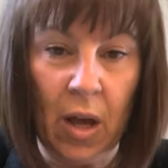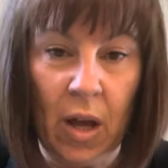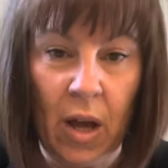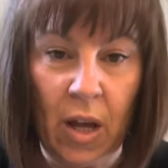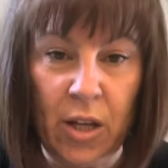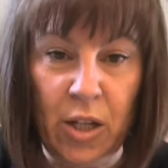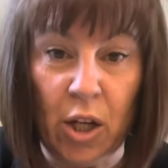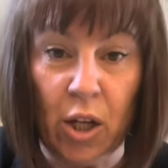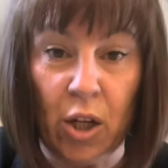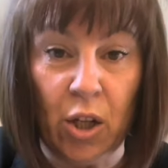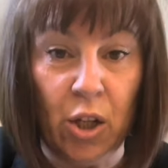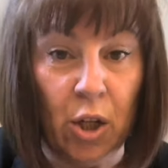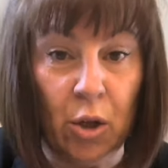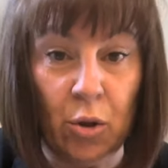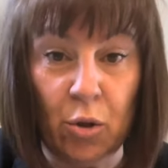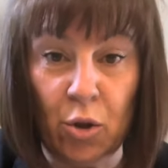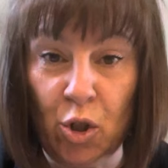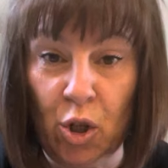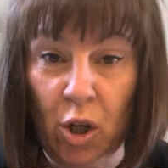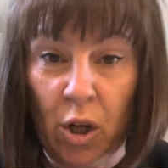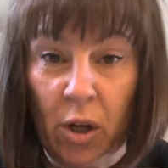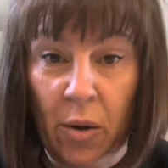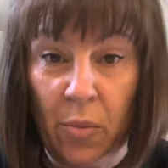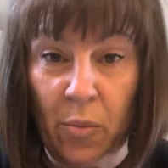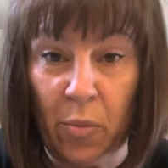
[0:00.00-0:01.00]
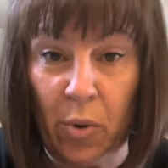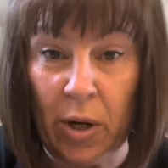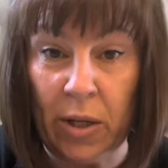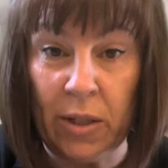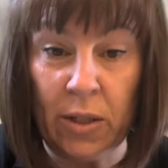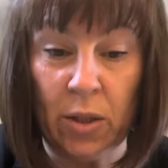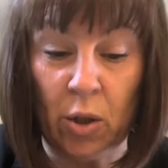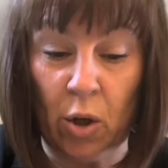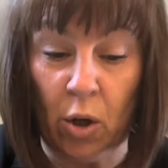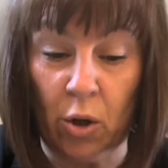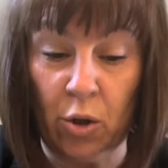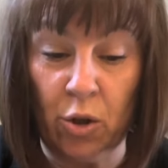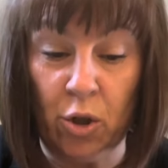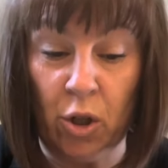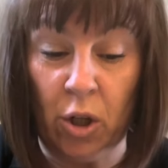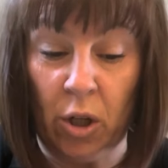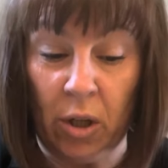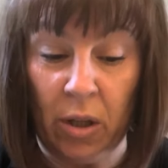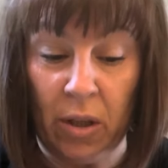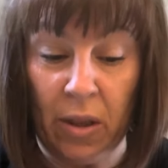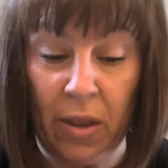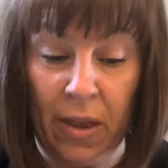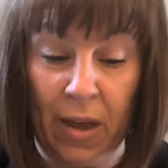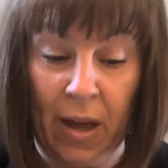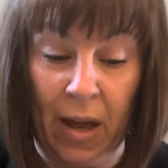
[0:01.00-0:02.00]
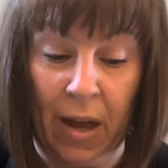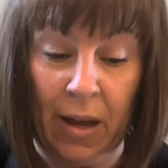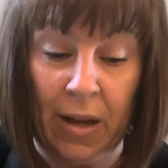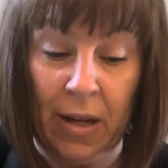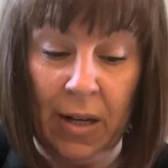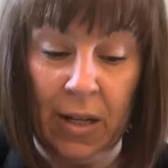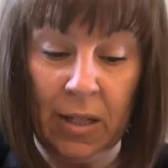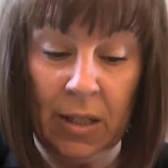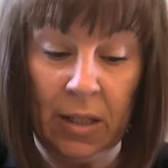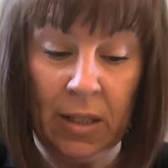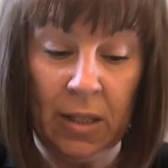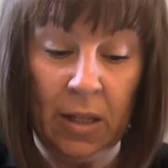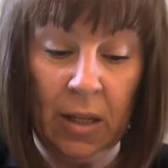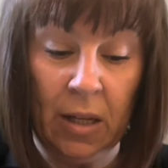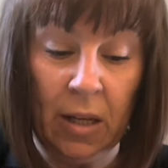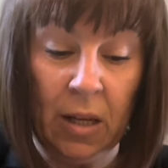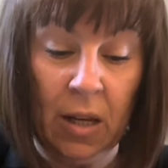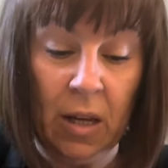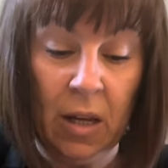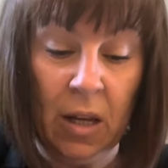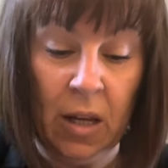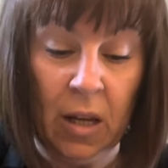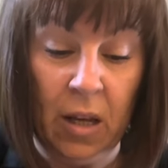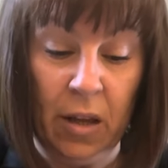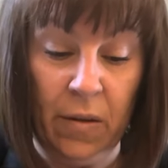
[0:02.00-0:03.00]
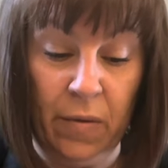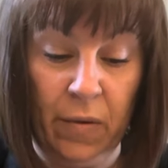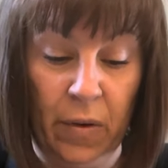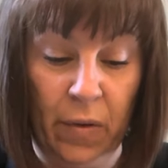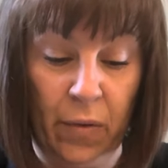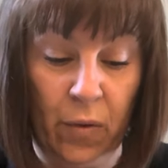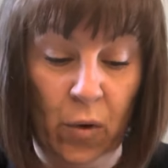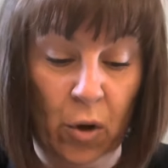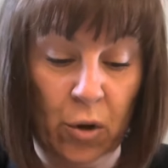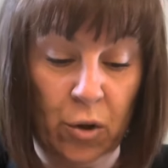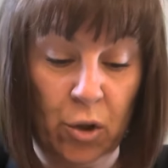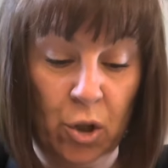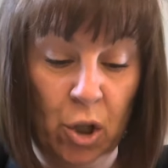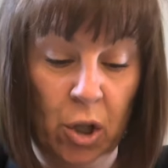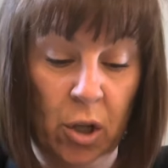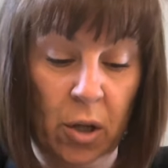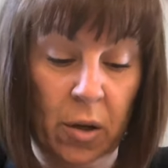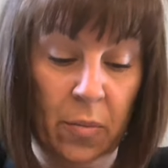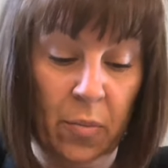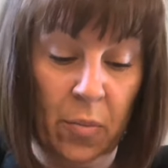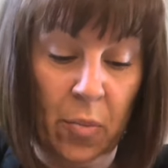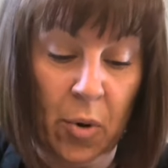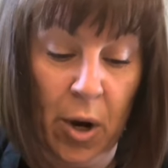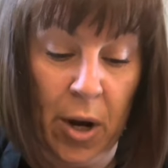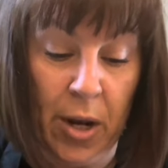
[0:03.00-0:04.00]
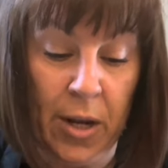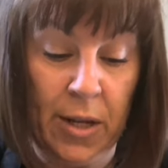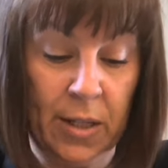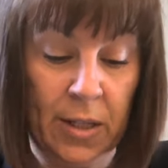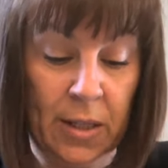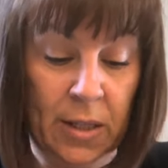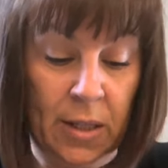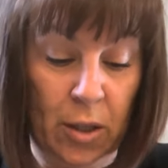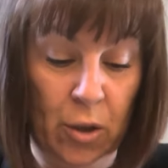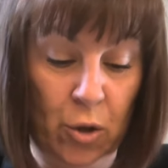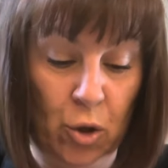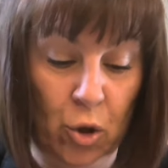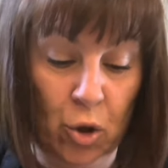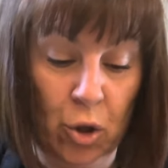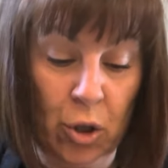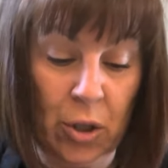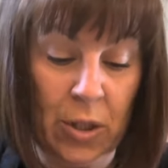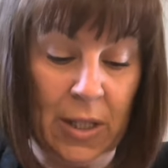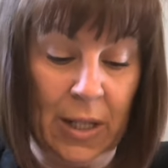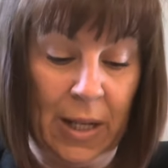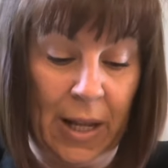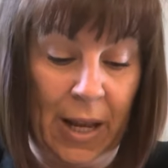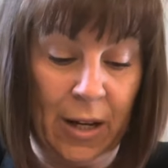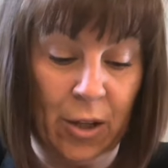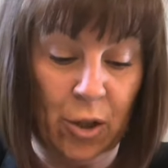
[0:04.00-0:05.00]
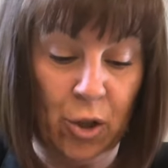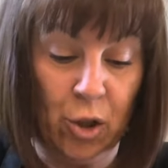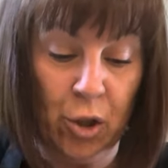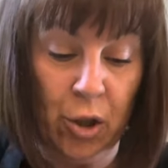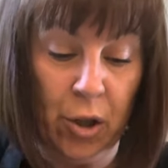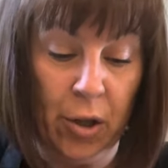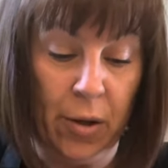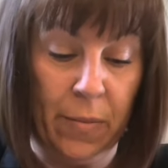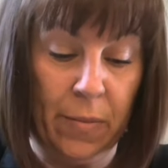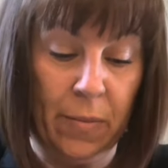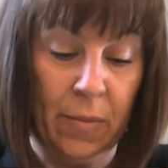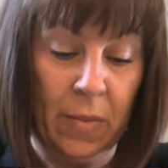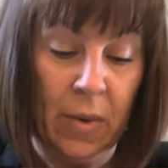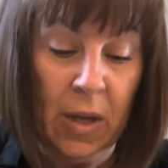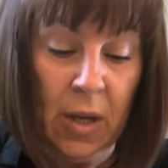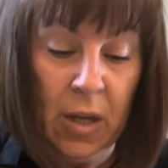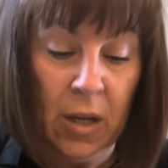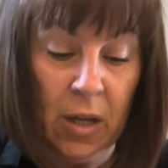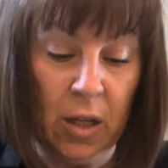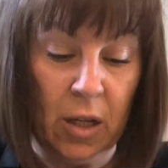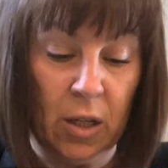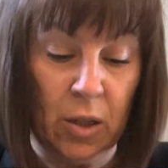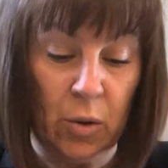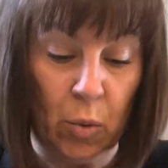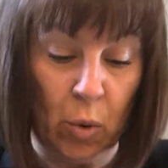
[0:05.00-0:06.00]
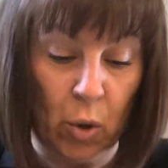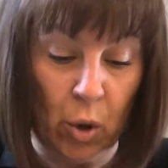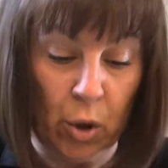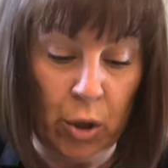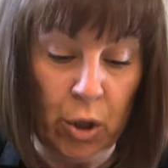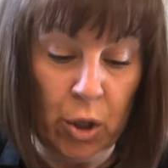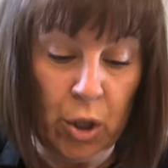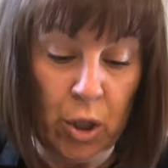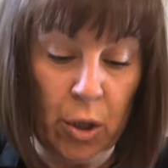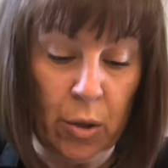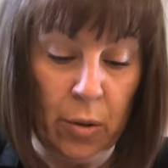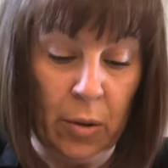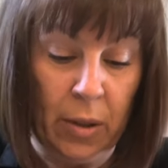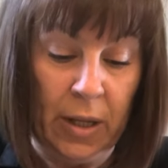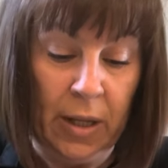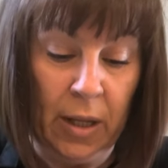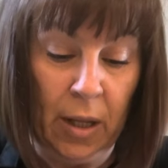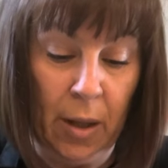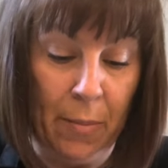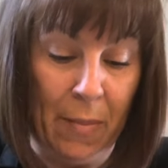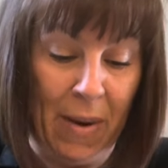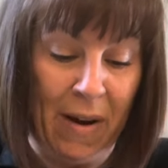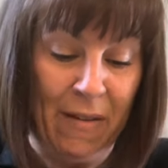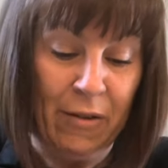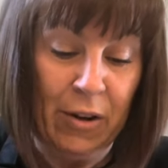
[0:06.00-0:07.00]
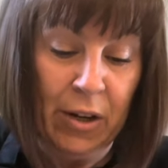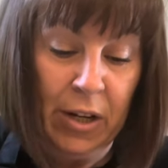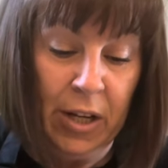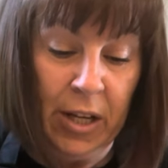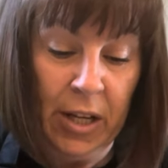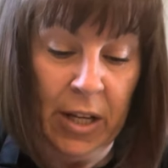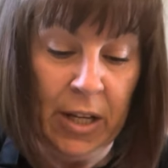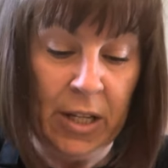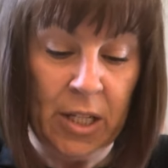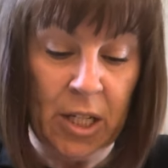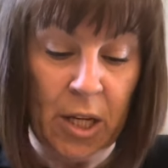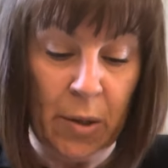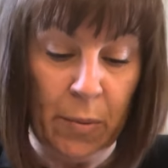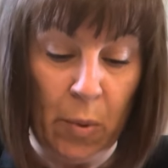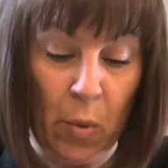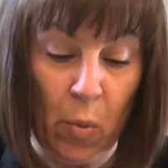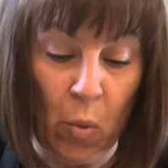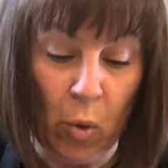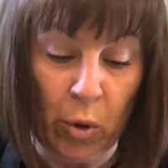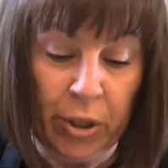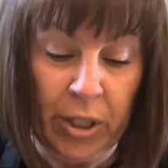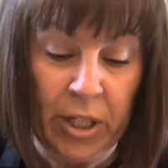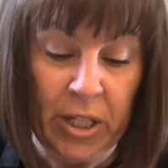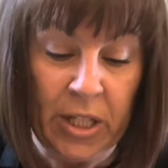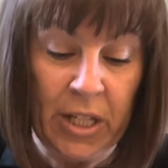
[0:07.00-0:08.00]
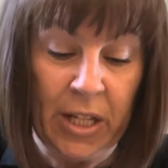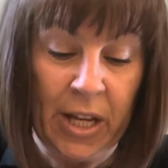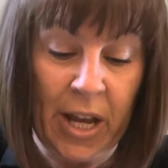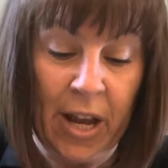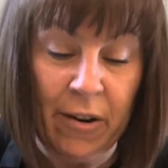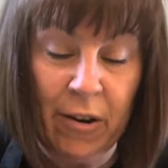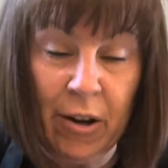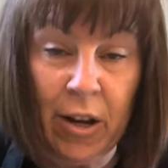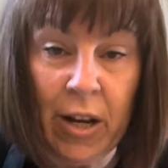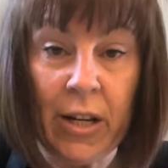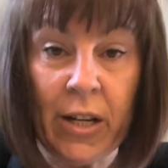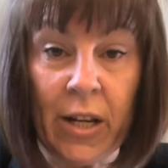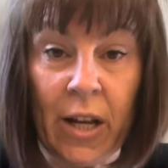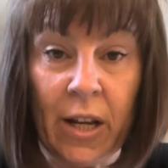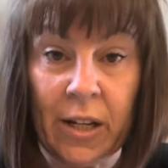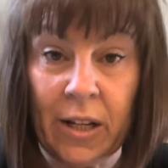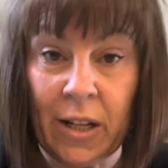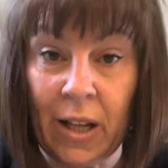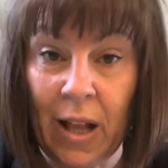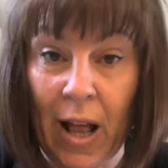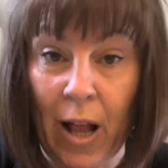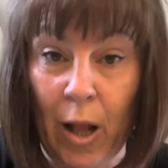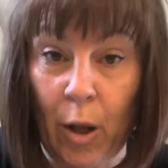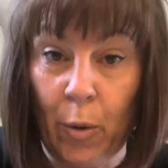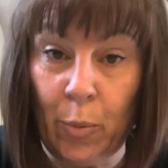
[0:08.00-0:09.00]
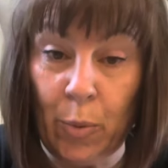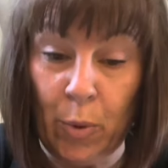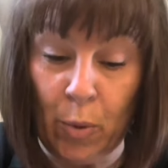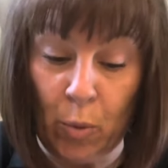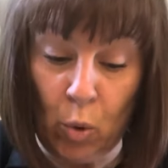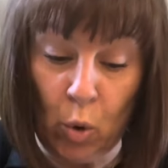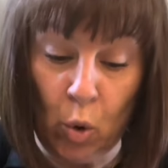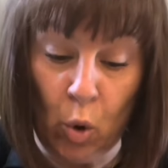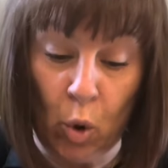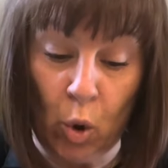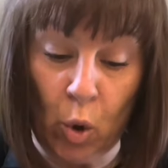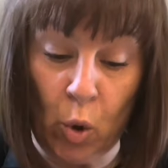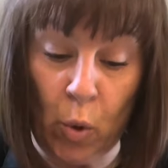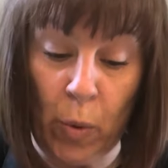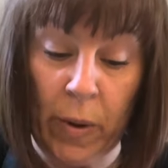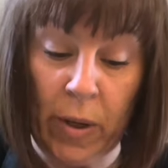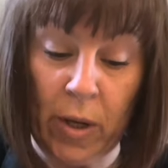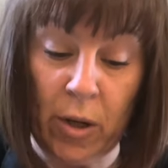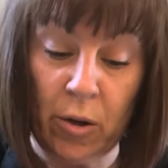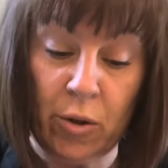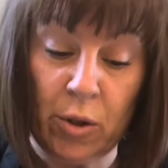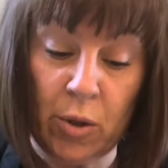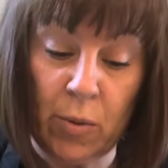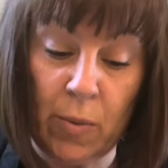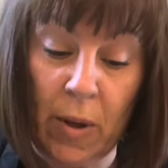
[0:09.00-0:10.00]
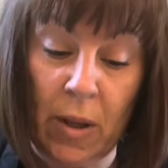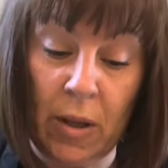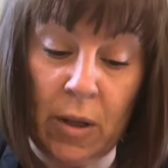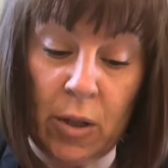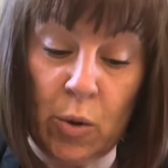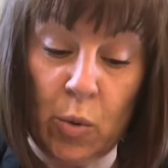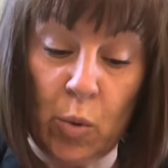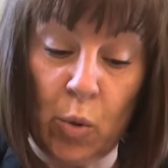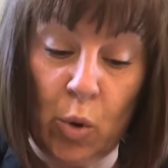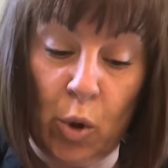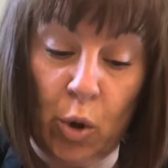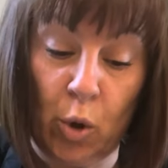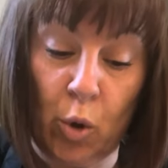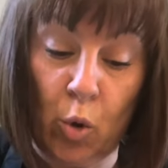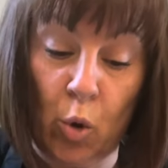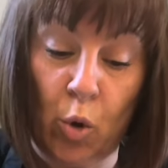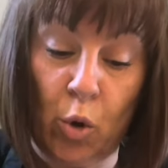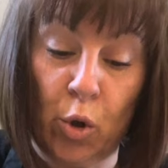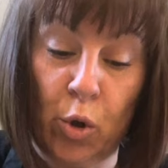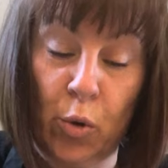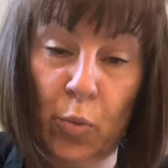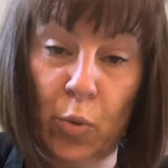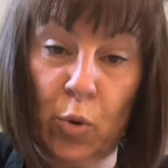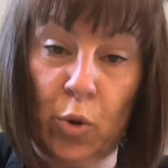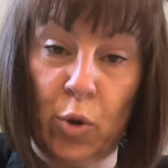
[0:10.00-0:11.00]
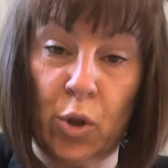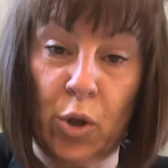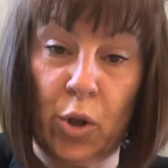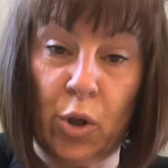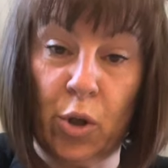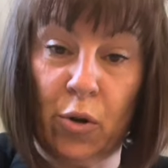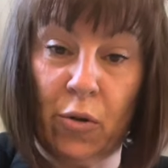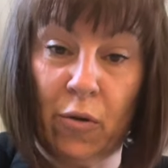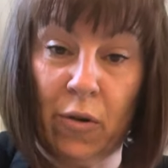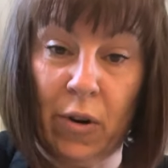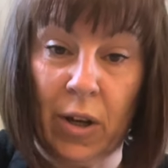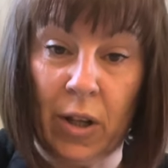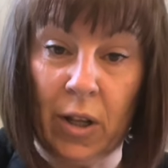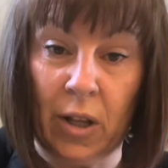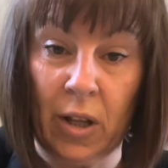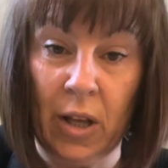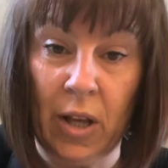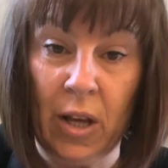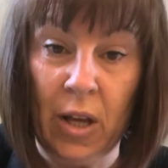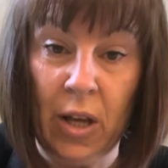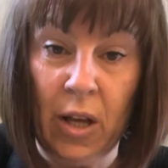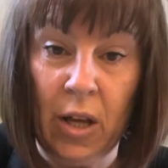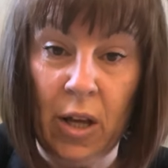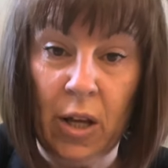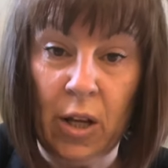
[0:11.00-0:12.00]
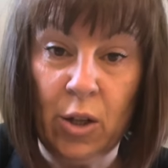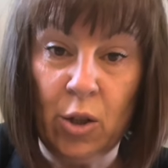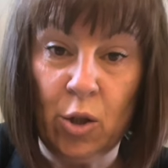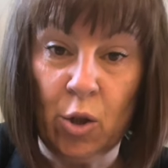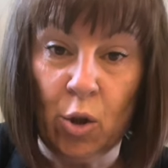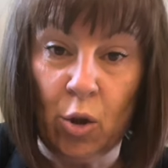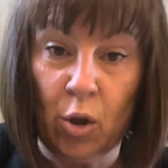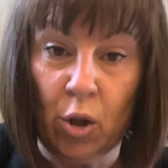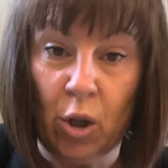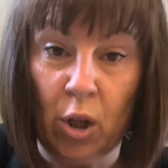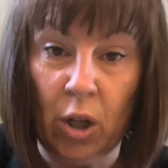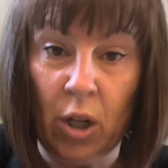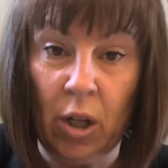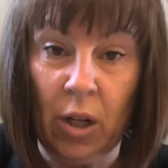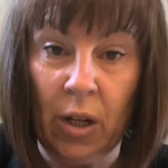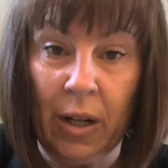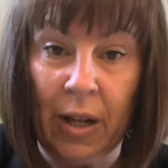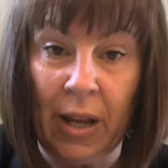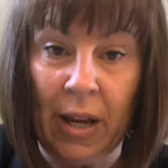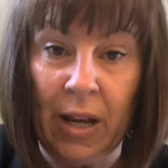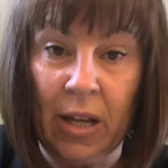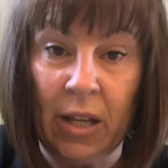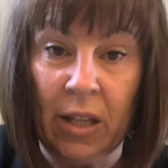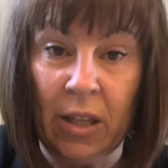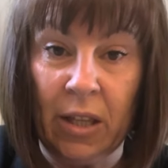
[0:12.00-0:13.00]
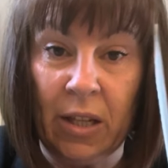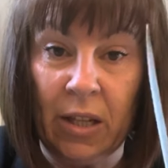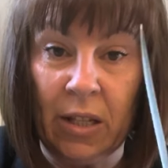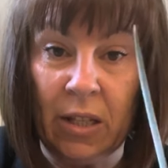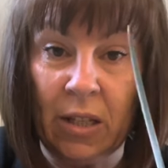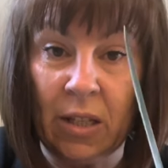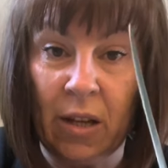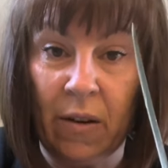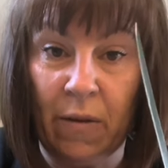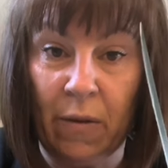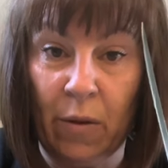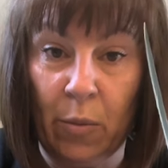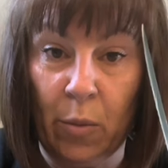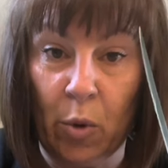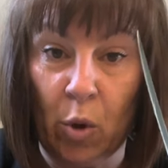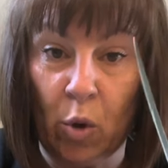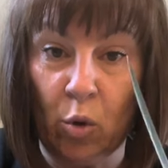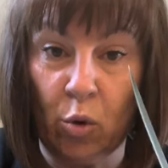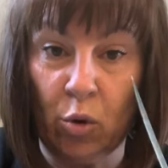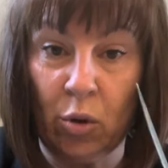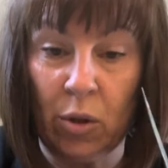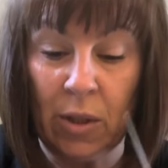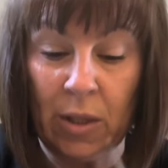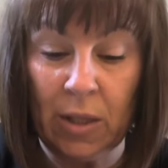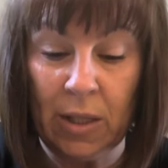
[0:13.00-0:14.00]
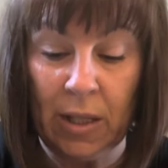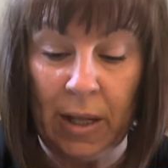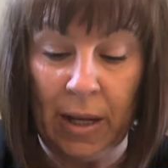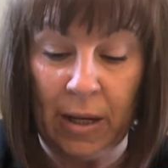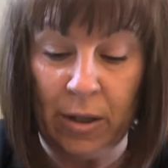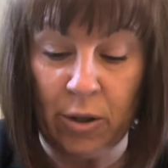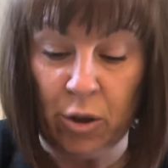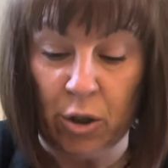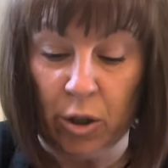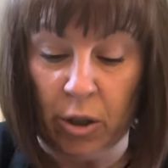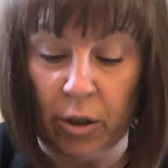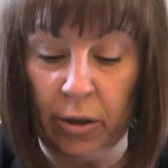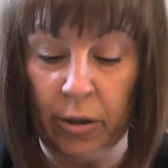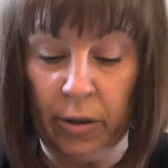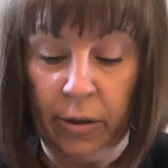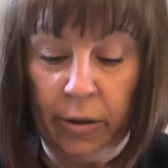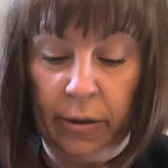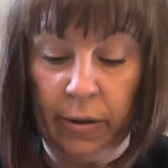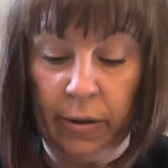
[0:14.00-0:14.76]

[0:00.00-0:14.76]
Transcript: you can use chicken breasts or chicken thighs. If you've got chicken breasts, just slash them because we're going to do a little marinade and we want it to get in and it'll help them cook quicker as well because we're going to cook them under the grill. So like this, give them a good slashing.